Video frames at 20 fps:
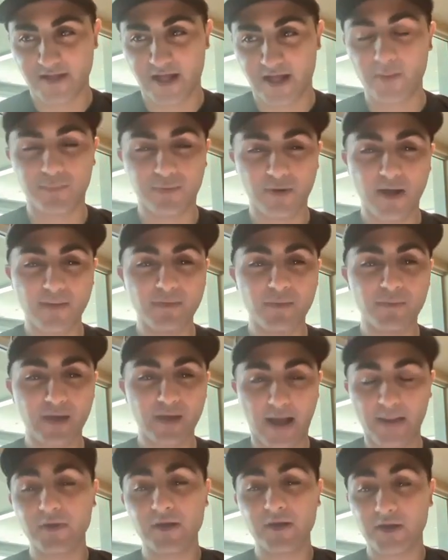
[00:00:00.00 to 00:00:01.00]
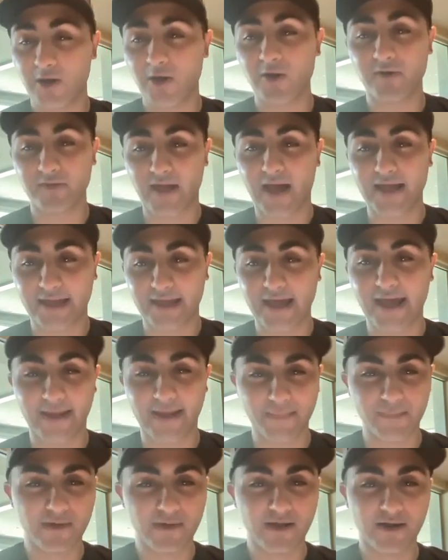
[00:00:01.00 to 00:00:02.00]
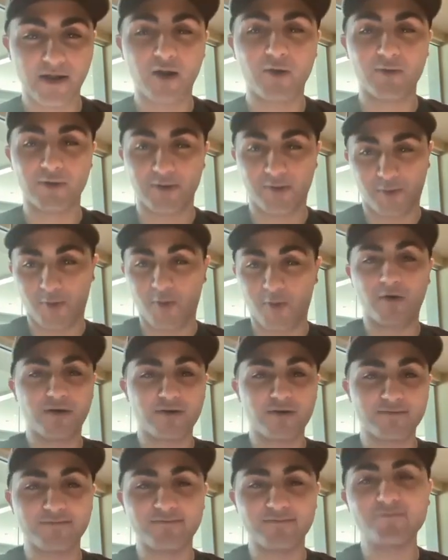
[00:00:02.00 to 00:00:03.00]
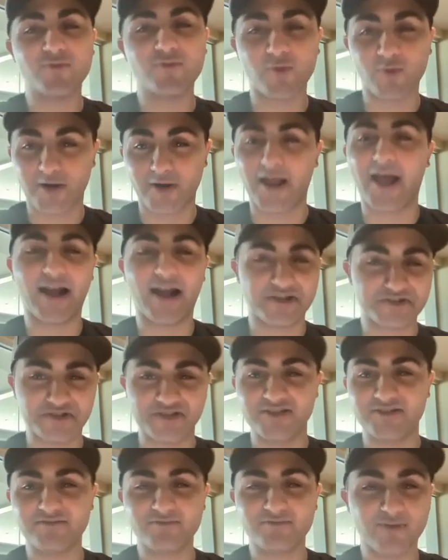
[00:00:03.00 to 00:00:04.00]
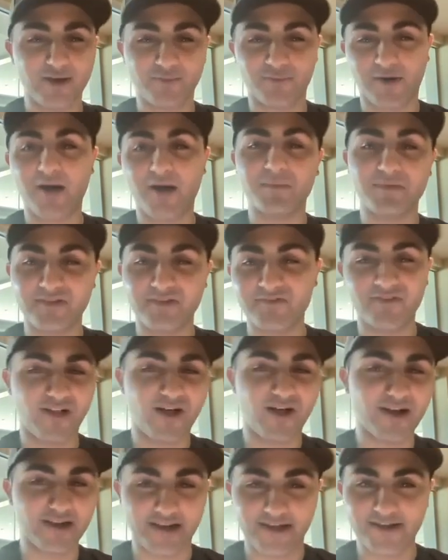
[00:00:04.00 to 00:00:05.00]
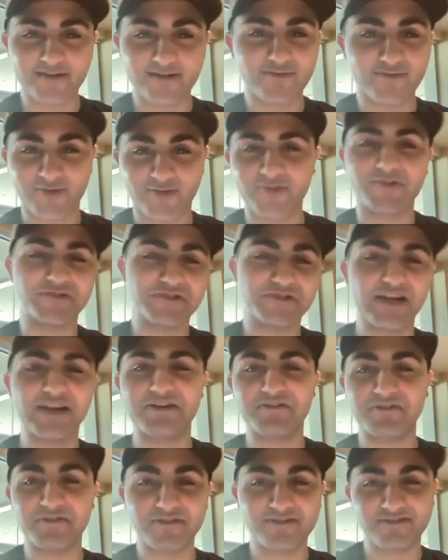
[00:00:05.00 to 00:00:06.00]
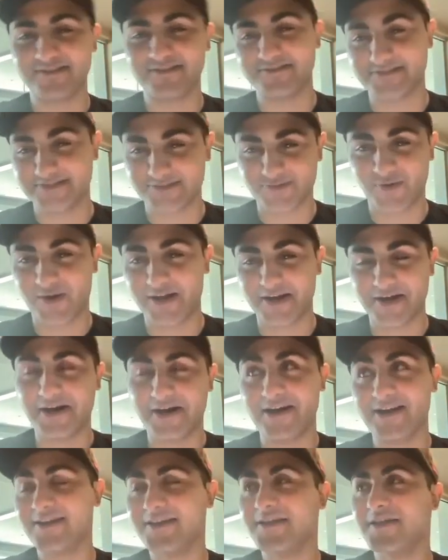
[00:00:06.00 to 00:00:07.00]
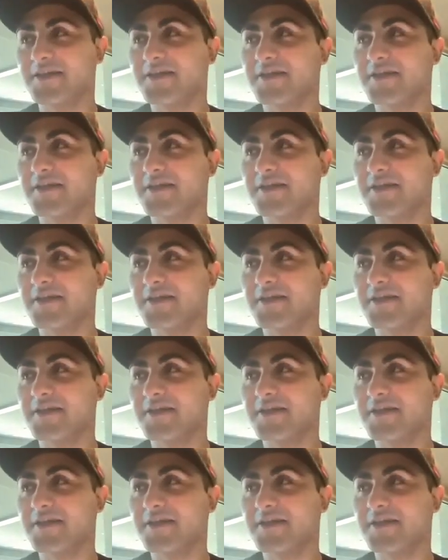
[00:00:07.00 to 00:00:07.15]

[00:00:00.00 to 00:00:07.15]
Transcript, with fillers: I'll probably, I'm going to go to that game and I'll record the reaction and probably vlog it for the channel. Cause why not?